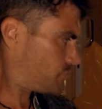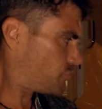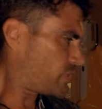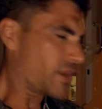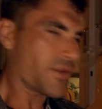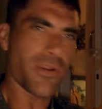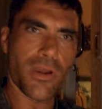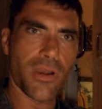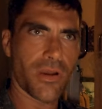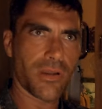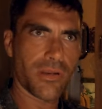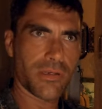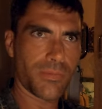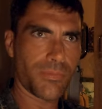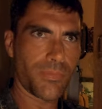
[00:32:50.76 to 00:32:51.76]
We are not,
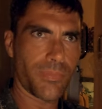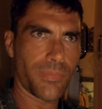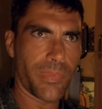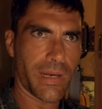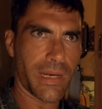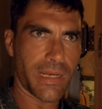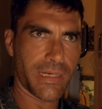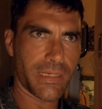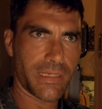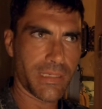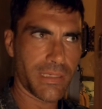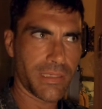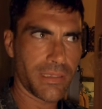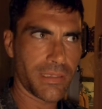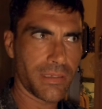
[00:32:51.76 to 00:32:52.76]
but
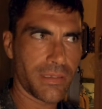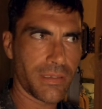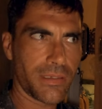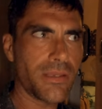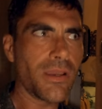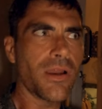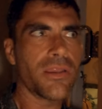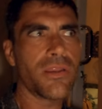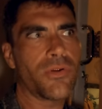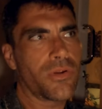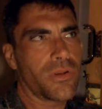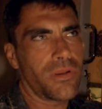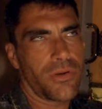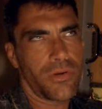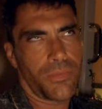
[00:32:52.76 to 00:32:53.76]
you know, you're
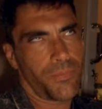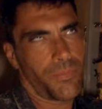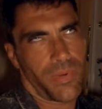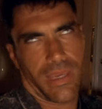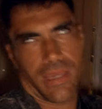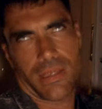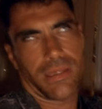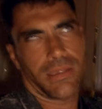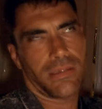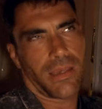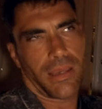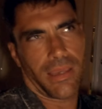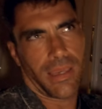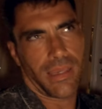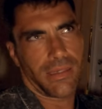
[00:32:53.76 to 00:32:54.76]
Europeans,
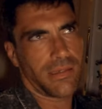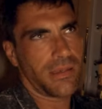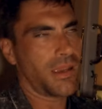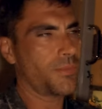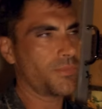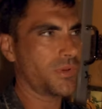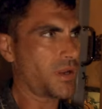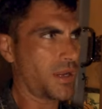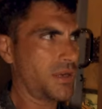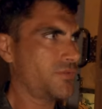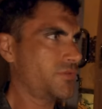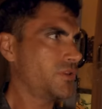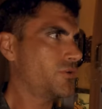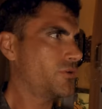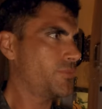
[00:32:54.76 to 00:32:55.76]
I guess. I'm kind
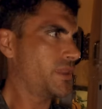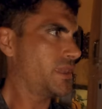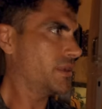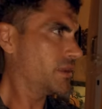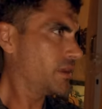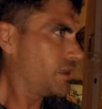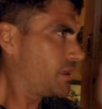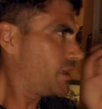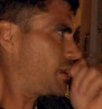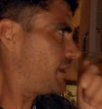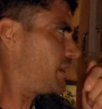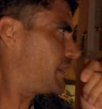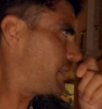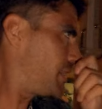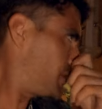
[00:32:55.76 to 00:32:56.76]
of European.
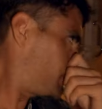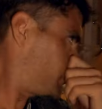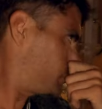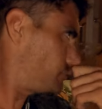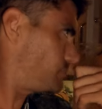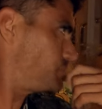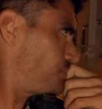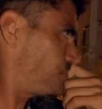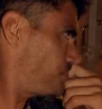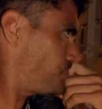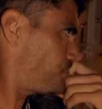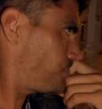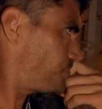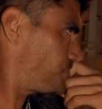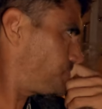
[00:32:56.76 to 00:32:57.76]

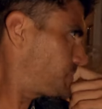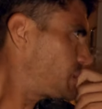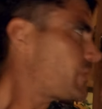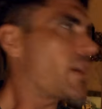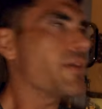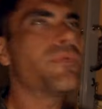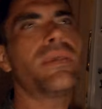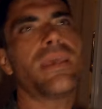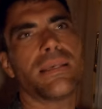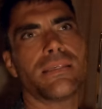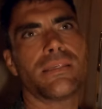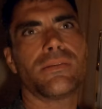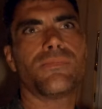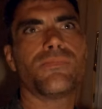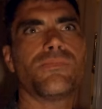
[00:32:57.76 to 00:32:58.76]
Anyway,
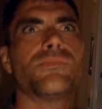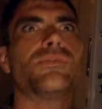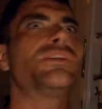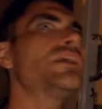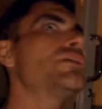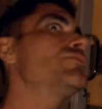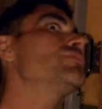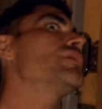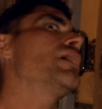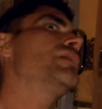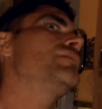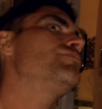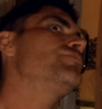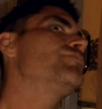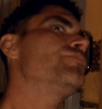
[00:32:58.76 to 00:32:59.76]
yes, she
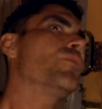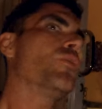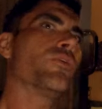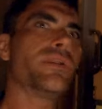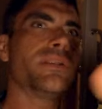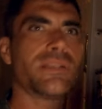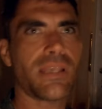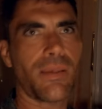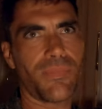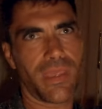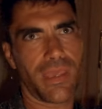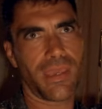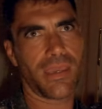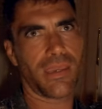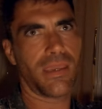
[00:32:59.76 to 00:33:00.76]
had ordered
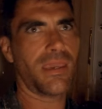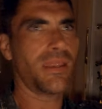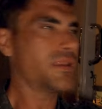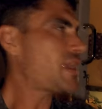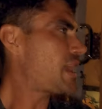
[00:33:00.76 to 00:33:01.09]
something, it